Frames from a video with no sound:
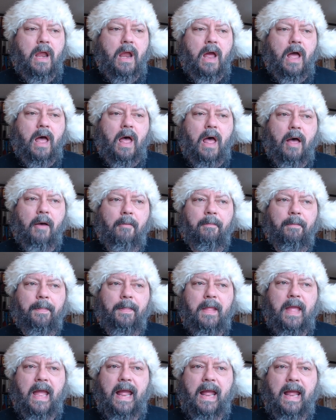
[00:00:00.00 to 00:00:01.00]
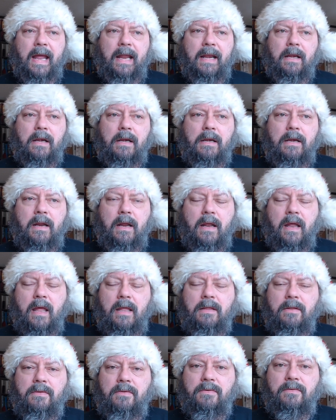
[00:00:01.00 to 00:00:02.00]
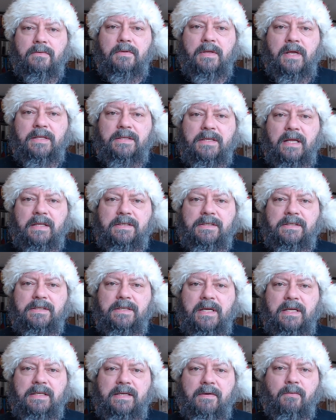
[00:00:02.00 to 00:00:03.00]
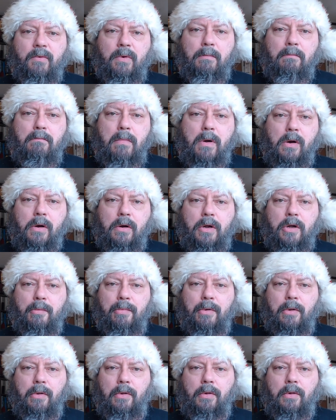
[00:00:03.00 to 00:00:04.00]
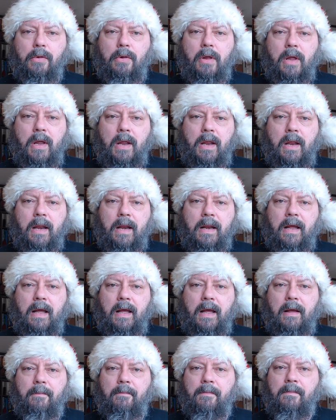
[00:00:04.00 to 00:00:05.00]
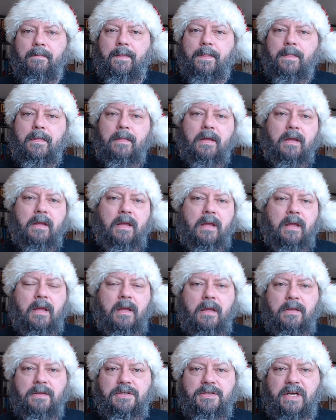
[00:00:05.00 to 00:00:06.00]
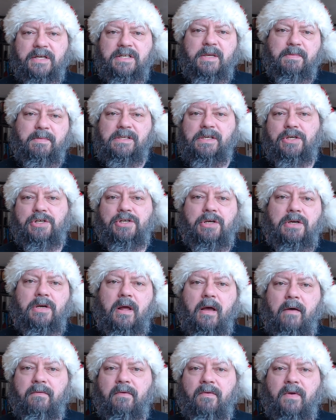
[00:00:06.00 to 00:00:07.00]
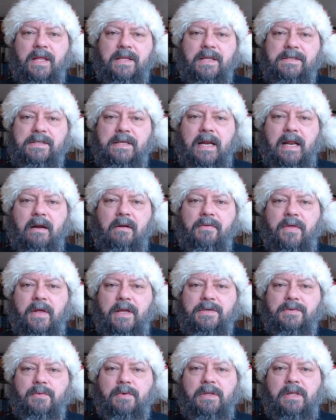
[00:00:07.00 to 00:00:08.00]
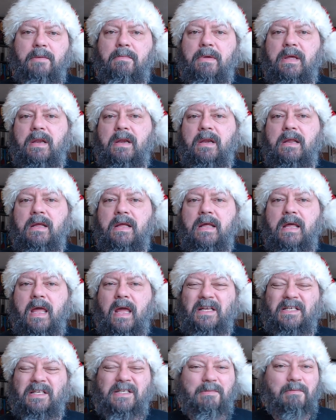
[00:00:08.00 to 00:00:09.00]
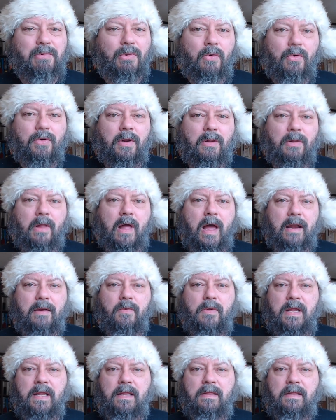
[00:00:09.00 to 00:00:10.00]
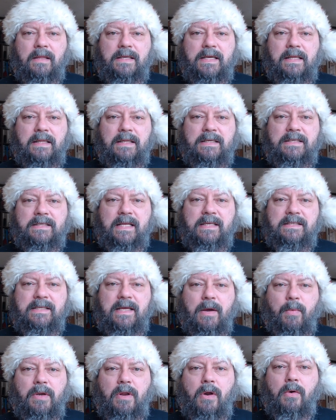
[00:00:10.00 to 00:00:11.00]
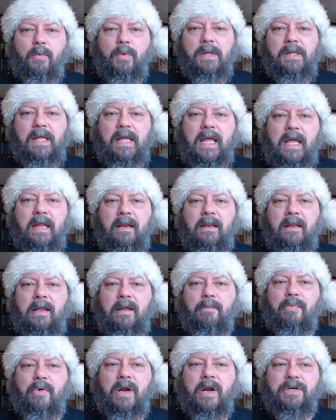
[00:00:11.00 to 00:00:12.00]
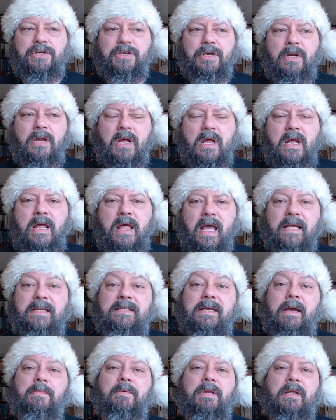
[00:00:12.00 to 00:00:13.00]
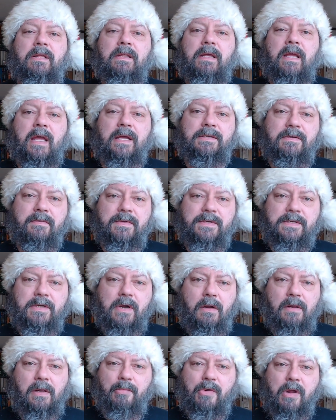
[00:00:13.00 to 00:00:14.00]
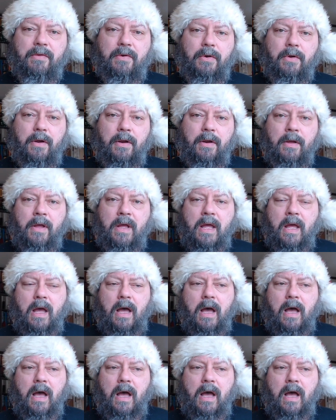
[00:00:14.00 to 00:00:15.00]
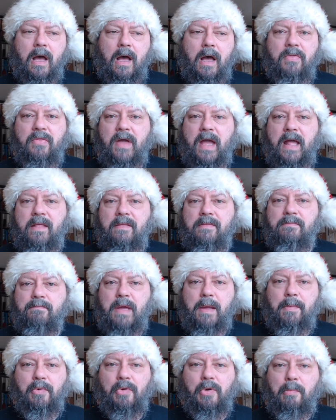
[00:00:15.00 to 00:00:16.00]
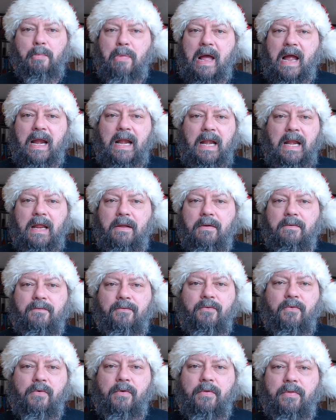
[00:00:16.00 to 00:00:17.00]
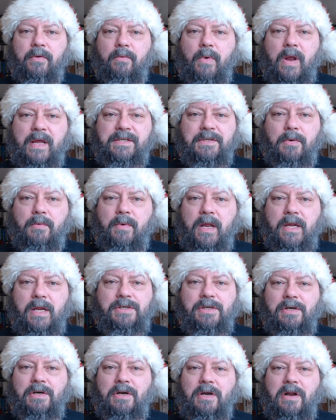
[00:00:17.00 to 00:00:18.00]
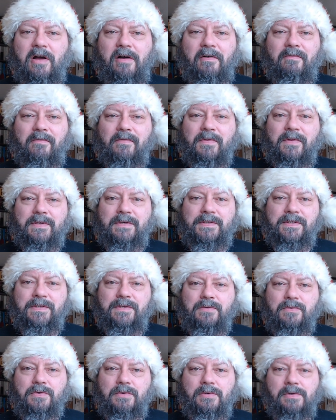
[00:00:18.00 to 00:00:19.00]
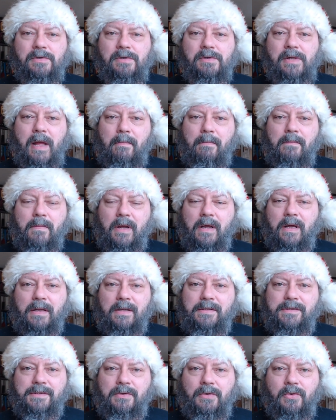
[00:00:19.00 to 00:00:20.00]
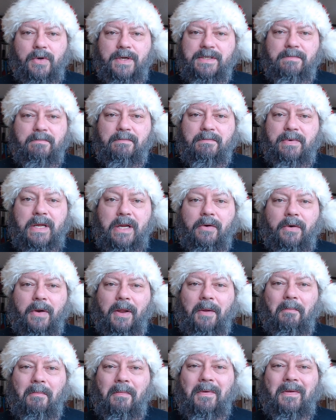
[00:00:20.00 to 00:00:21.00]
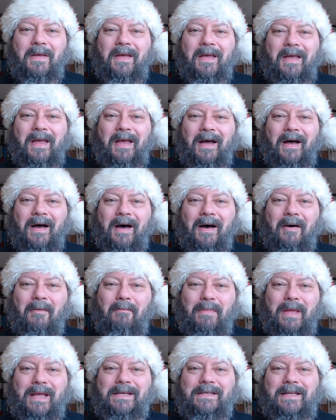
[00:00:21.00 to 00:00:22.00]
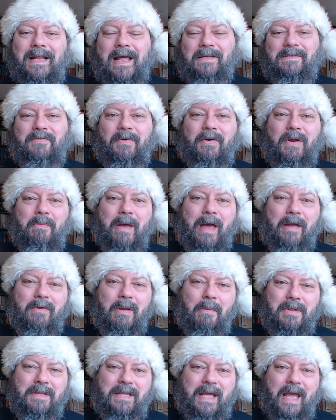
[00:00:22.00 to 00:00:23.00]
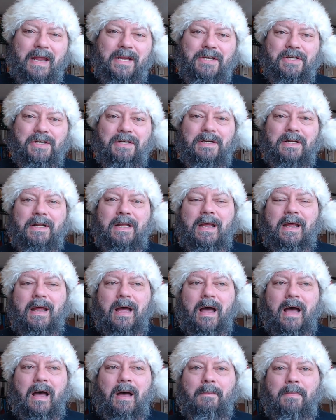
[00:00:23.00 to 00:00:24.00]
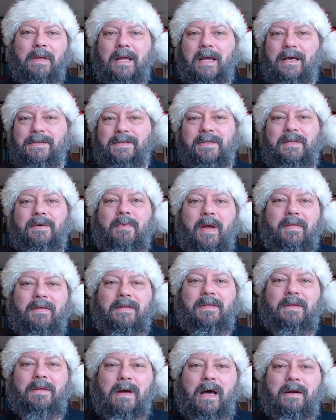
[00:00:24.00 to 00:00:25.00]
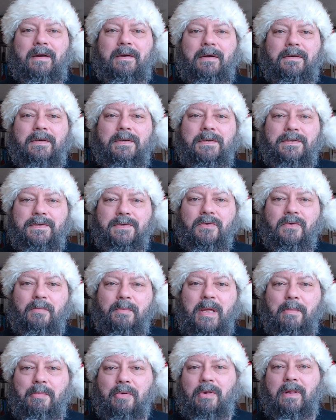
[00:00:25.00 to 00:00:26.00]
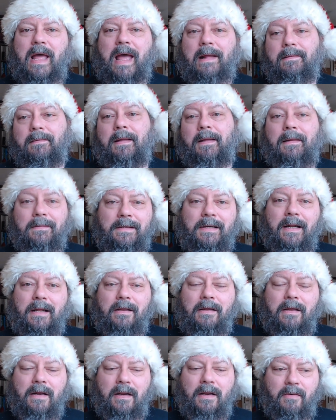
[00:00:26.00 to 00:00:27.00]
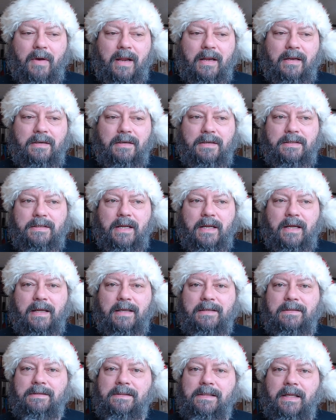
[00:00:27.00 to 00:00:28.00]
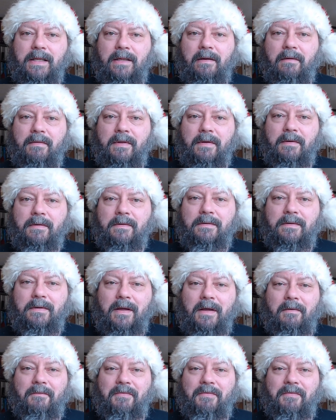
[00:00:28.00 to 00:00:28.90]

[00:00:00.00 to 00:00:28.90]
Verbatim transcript: Um, and uh, it, it's, it's a remarkable um, juxtaposition of events that I don't think has really been explored a lot in the in the sense that we don't really get the impression, except in the case of the Scarlet Brotherhood, um, that people are pining for the restoration of the Suel uh, Suloise Imperium um, because it has a very bad reputation uh, because of the way that the modern Suel people act in a, in a great uh, deal of the